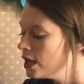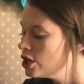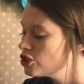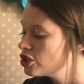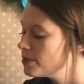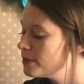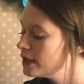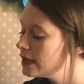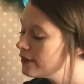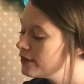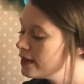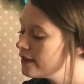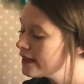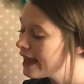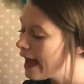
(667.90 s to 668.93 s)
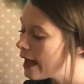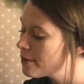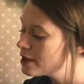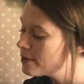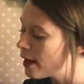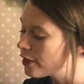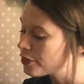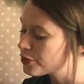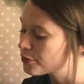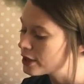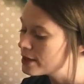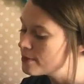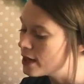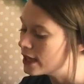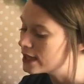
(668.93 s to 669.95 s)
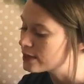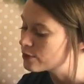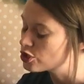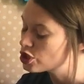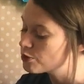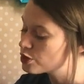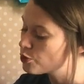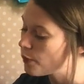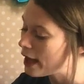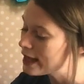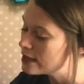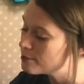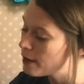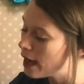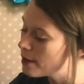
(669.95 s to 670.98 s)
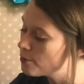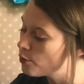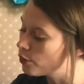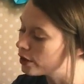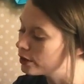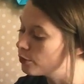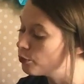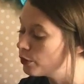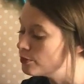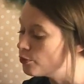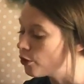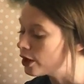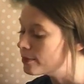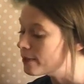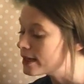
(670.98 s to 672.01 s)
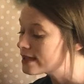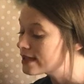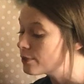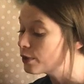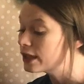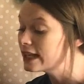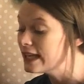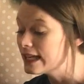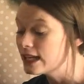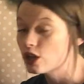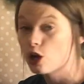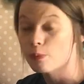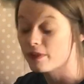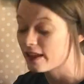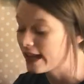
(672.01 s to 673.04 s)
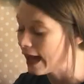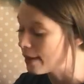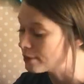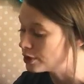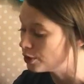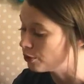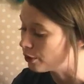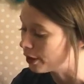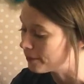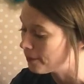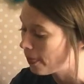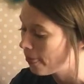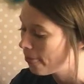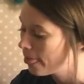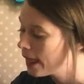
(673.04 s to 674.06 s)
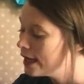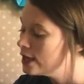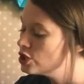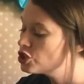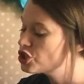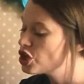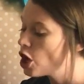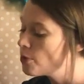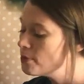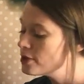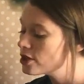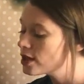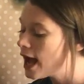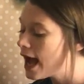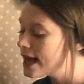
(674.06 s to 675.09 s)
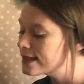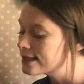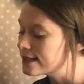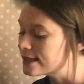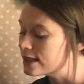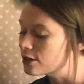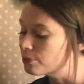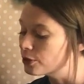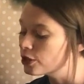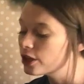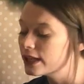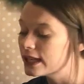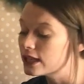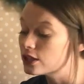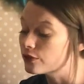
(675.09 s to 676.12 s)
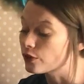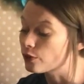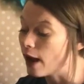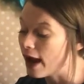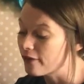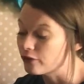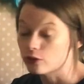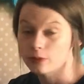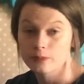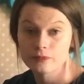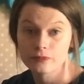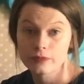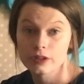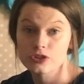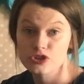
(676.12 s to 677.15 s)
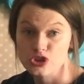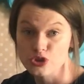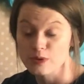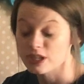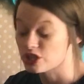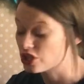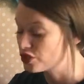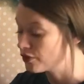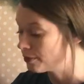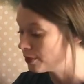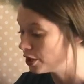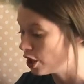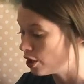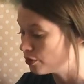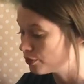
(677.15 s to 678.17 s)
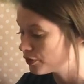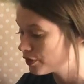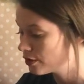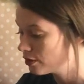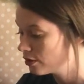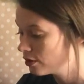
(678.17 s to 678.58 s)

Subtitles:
She'd been living in the cabin about 3 months when she was awakened one morning by someone kicking open the cabin door. She opened her eyes to see the blurry end of a rifle, 2 inches from her nose.